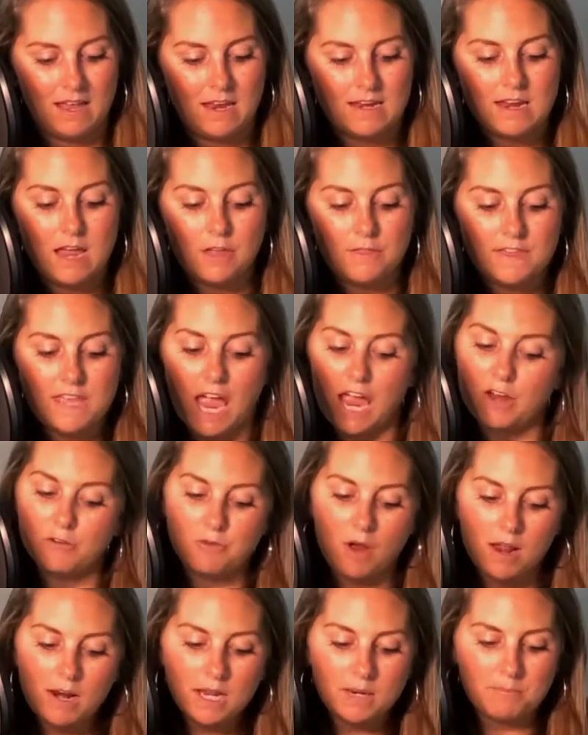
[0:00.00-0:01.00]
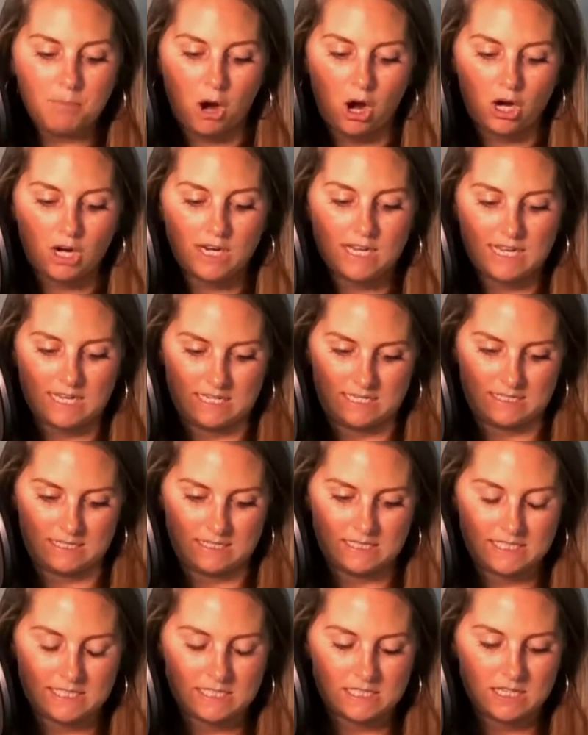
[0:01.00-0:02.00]
Now, the ironic part
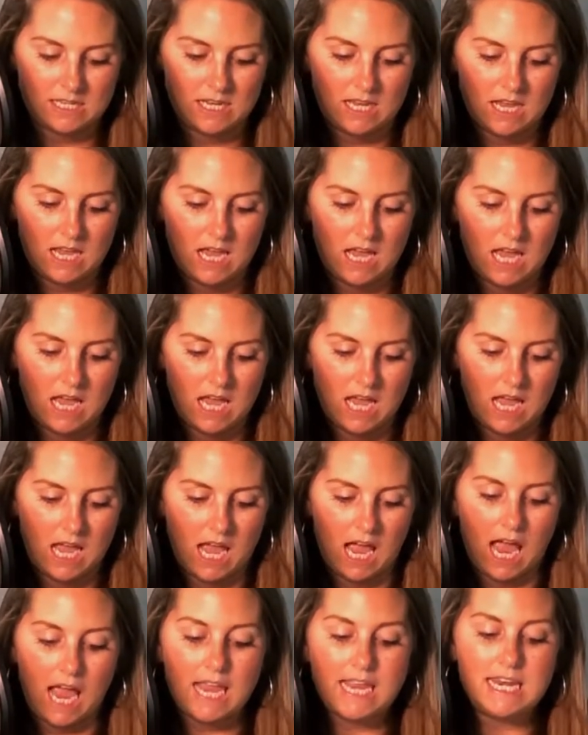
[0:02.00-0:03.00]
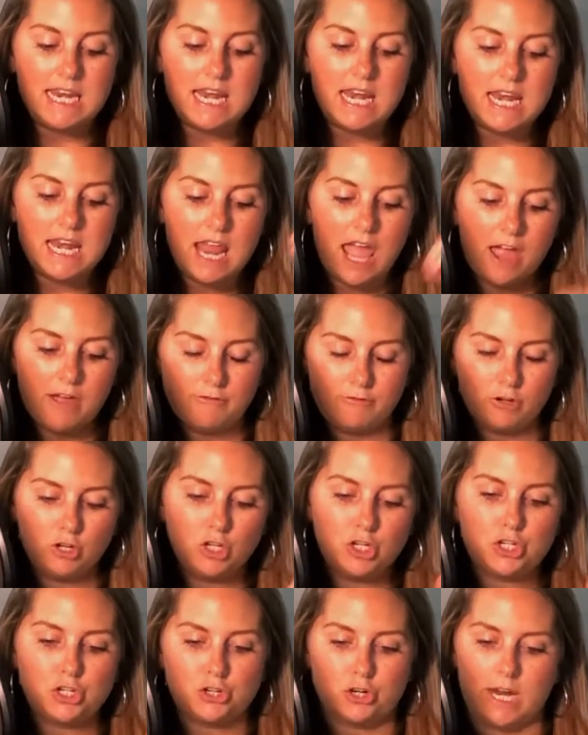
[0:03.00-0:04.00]
is I
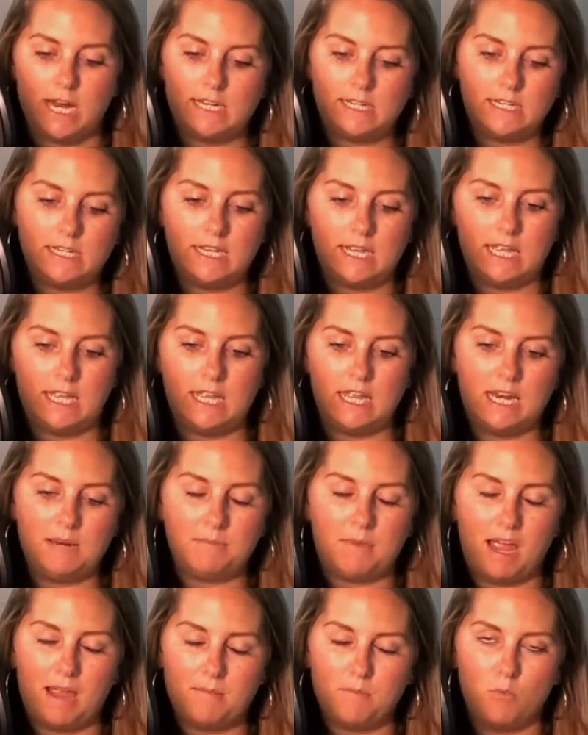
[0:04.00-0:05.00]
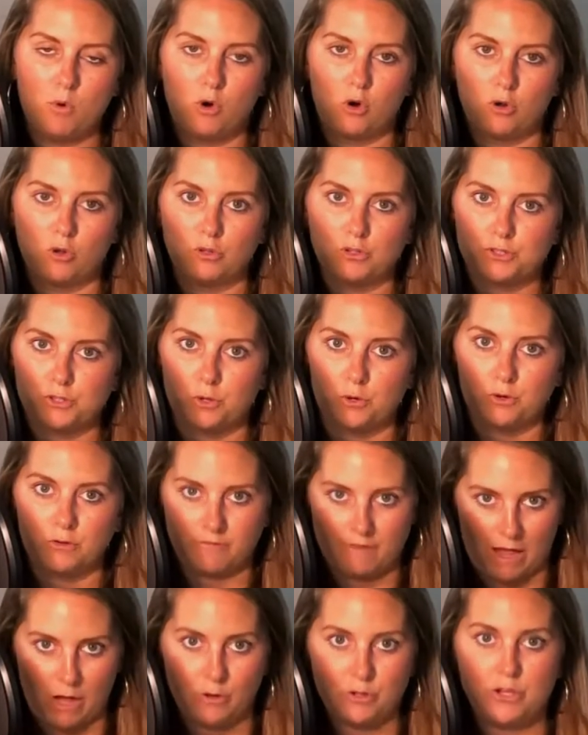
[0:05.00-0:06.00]
never traded in my morals or
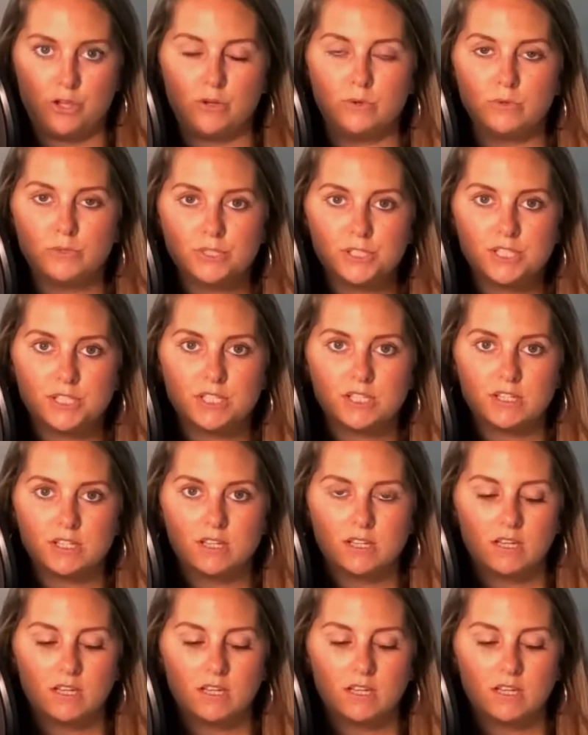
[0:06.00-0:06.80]
values.